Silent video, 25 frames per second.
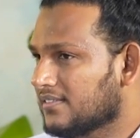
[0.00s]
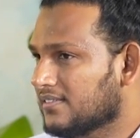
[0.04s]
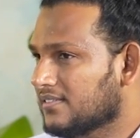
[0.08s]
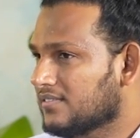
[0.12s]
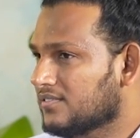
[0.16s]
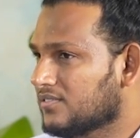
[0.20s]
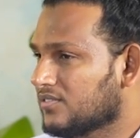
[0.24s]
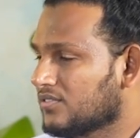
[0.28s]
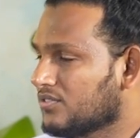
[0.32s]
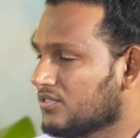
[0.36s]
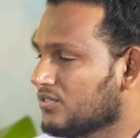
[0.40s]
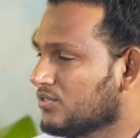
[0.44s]

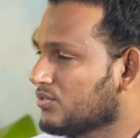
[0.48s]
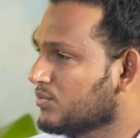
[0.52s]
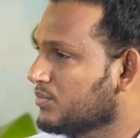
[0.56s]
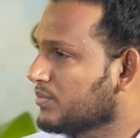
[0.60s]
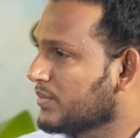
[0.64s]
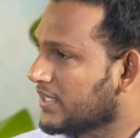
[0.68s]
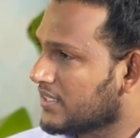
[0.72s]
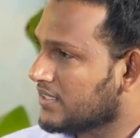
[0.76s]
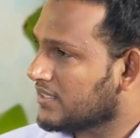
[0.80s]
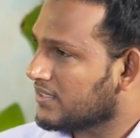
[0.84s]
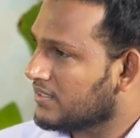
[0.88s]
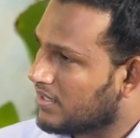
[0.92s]
So you
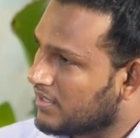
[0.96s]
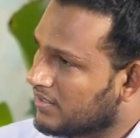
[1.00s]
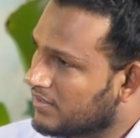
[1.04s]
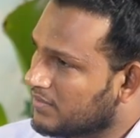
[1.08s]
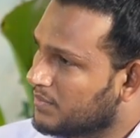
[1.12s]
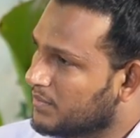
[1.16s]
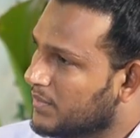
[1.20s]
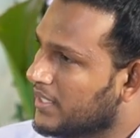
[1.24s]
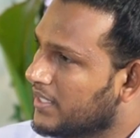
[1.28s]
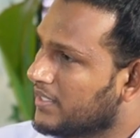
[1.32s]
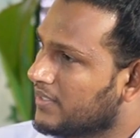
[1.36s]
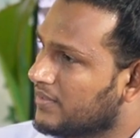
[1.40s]
make a lot of
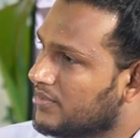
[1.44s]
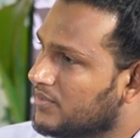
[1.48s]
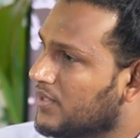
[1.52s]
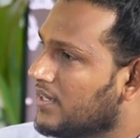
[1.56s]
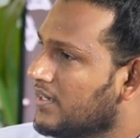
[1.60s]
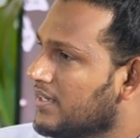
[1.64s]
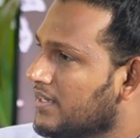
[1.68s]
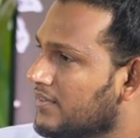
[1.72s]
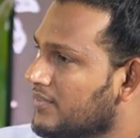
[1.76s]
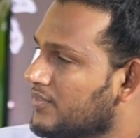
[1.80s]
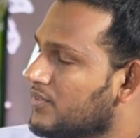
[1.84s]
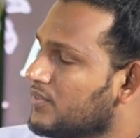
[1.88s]
money.
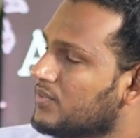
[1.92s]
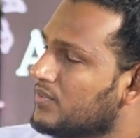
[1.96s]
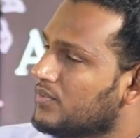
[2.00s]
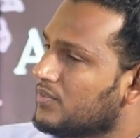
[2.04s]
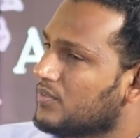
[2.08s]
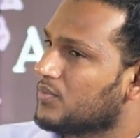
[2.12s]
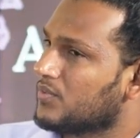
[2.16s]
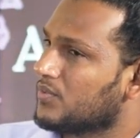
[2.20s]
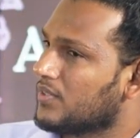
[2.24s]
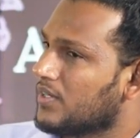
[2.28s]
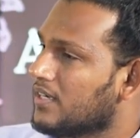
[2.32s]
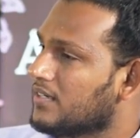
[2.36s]
If you
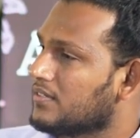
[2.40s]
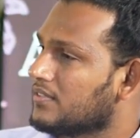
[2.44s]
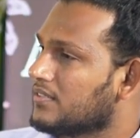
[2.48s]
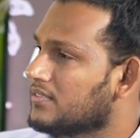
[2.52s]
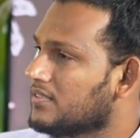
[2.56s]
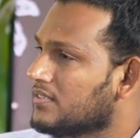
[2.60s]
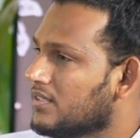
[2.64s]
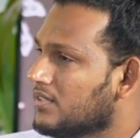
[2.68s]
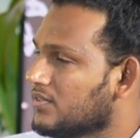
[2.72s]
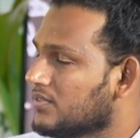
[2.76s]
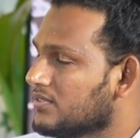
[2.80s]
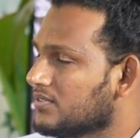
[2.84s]
do
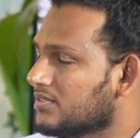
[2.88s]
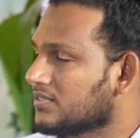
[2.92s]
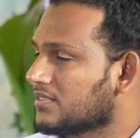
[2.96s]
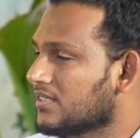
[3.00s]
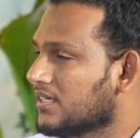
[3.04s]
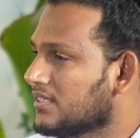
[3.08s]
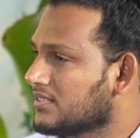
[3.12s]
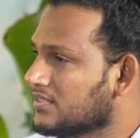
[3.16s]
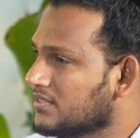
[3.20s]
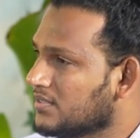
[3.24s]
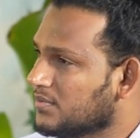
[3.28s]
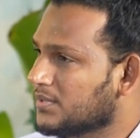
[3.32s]
100,000
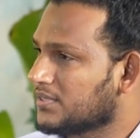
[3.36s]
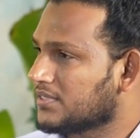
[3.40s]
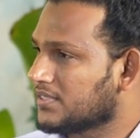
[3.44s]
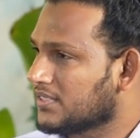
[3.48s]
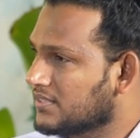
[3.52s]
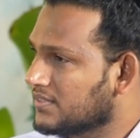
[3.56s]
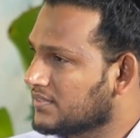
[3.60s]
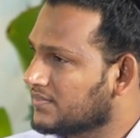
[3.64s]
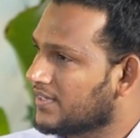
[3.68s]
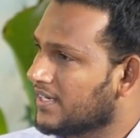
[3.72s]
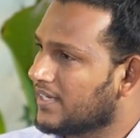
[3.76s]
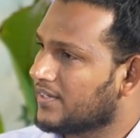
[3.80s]
customers,
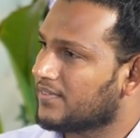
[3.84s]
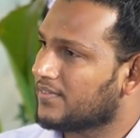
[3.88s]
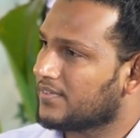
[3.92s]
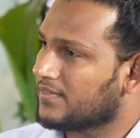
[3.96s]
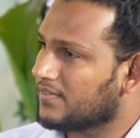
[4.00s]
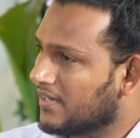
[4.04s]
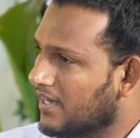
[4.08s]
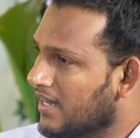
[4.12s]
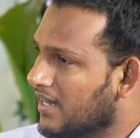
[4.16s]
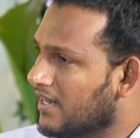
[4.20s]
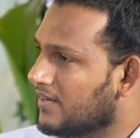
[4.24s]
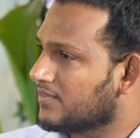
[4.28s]
it's
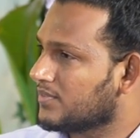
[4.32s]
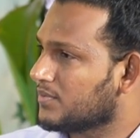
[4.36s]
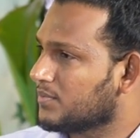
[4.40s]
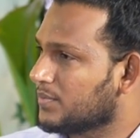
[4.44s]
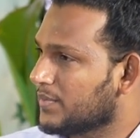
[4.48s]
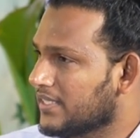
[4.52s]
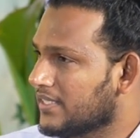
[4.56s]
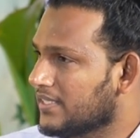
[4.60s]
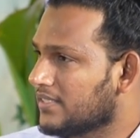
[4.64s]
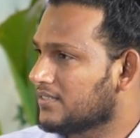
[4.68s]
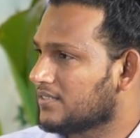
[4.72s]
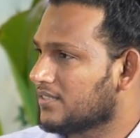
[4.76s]

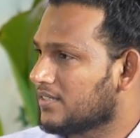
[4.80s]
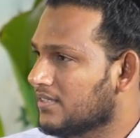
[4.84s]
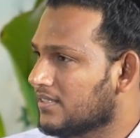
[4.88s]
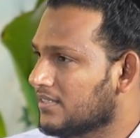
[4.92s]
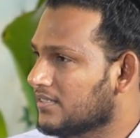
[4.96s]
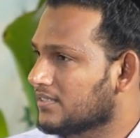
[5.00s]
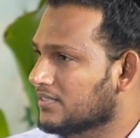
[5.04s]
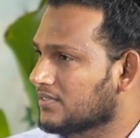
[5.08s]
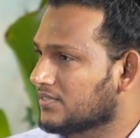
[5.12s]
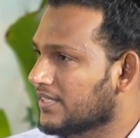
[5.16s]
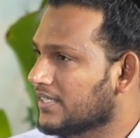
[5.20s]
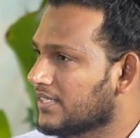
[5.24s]

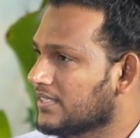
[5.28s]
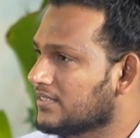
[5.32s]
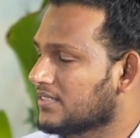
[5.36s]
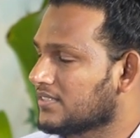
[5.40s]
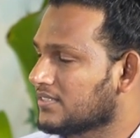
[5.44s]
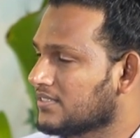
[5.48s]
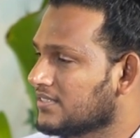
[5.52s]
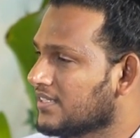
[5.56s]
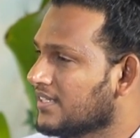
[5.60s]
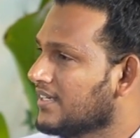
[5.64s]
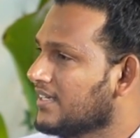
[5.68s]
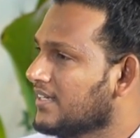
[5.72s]
$500,000, right?
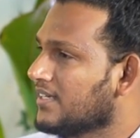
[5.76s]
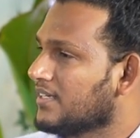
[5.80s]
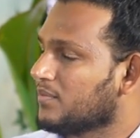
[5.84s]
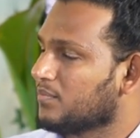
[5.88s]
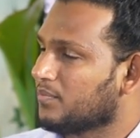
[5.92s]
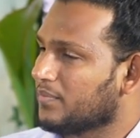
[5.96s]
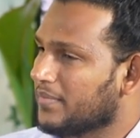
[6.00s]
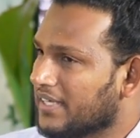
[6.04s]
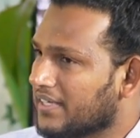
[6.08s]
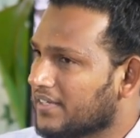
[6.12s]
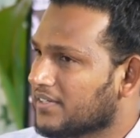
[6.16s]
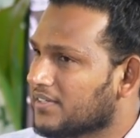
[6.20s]
Just
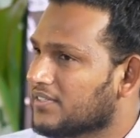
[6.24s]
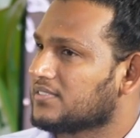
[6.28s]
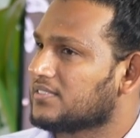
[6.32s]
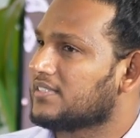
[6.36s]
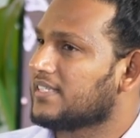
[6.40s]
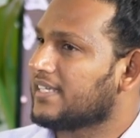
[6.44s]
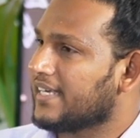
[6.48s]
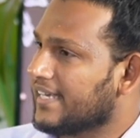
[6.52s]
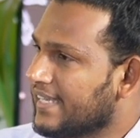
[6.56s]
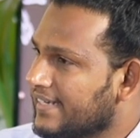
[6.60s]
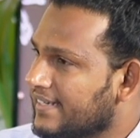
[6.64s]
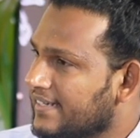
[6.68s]
because
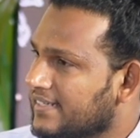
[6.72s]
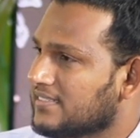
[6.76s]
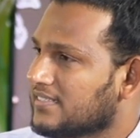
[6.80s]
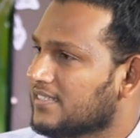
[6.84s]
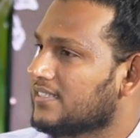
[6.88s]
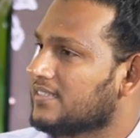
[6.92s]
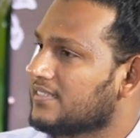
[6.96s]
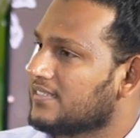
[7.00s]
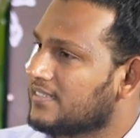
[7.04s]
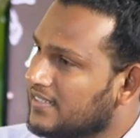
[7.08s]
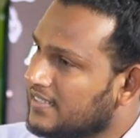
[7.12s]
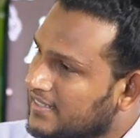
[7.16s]
the AI
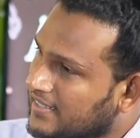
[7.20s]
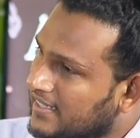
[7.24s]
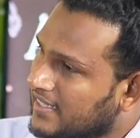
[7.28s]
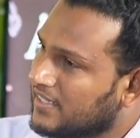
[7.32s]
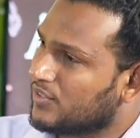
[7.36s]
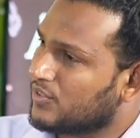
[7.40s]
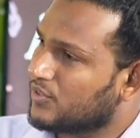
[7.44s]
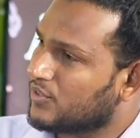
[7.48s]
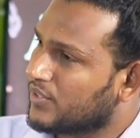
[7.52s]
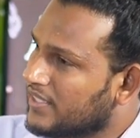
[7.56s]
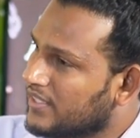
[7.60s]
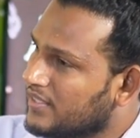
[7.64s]
decided
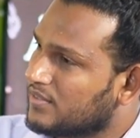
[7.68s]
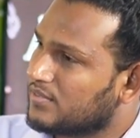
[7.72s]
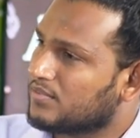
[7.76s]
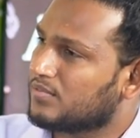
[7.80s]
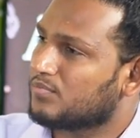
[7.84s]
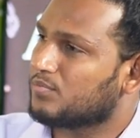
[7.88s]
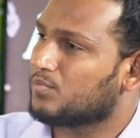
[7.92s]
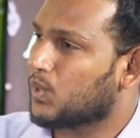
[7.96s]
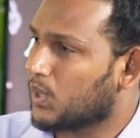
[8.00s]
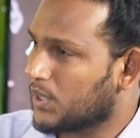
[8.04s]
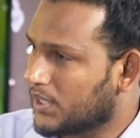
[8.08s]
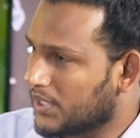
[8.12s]
you can
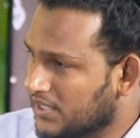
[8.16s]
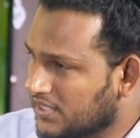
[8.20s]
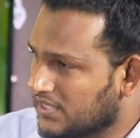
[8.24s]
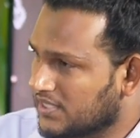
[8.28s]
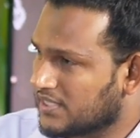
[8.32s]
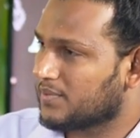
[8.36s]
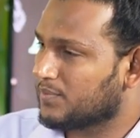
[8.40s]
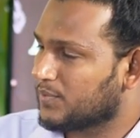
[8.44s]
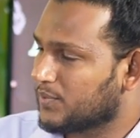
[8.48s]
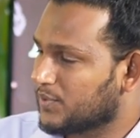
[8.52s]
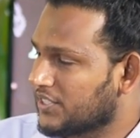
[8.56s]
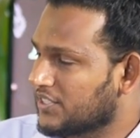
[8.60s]

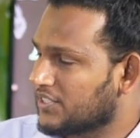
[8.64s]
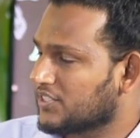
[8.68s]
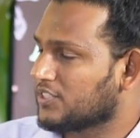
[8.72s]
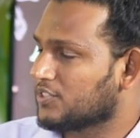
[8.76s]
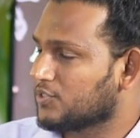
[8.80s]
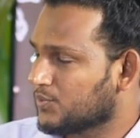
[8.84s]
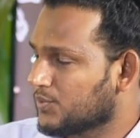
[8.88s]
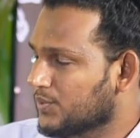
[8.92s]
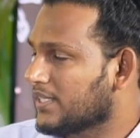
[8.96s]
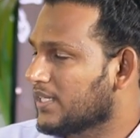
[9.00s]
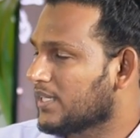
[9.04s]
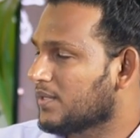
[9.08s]
potentially
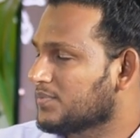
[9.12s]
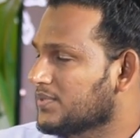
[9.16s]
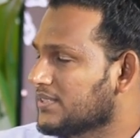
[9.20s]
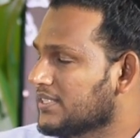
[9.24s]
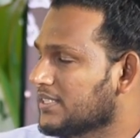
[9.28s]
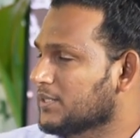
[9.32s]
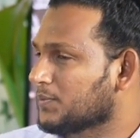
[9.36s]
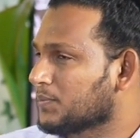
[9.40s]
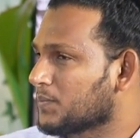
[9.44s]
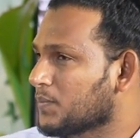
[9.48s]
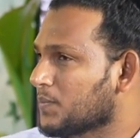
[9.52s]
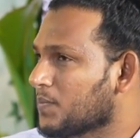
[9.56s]
do an
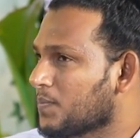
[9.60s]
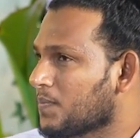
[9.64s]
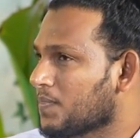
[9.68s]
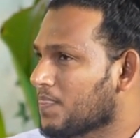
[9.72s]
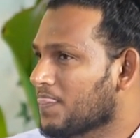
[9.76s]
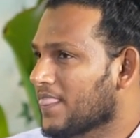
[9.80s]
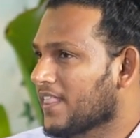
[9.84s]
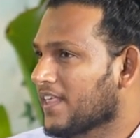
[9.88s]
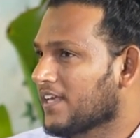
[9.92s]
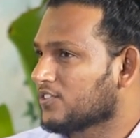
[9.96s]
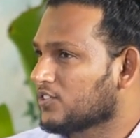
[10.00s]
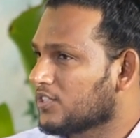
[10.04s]
upsell.
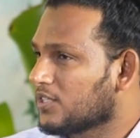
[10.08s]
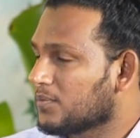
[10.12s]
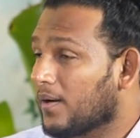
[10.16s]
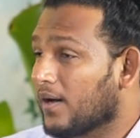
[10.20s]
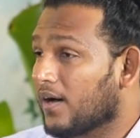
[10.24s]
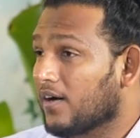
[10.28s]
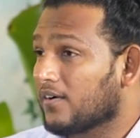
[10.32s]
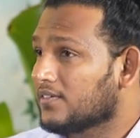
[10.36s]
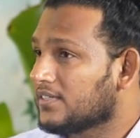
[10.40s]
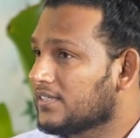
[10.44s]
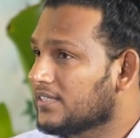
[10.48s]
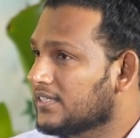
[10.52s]
So the
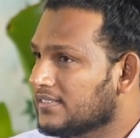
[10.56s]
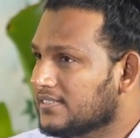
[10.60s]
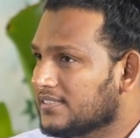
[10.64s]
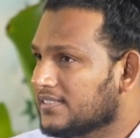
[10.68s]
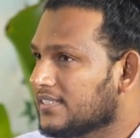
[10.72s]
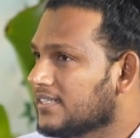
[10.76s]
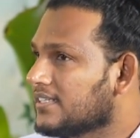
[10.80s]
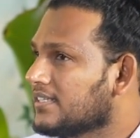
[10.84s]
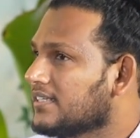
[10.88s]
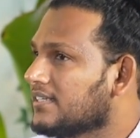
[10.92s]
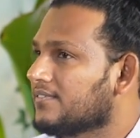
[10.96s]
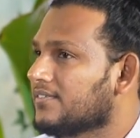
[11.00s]
power is
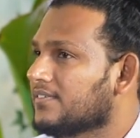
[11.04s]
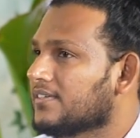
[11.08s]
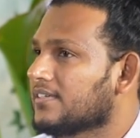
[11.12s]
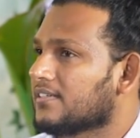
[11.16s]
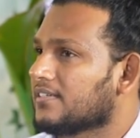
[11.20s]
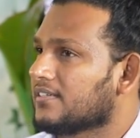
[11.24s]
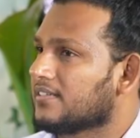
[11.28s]
significant.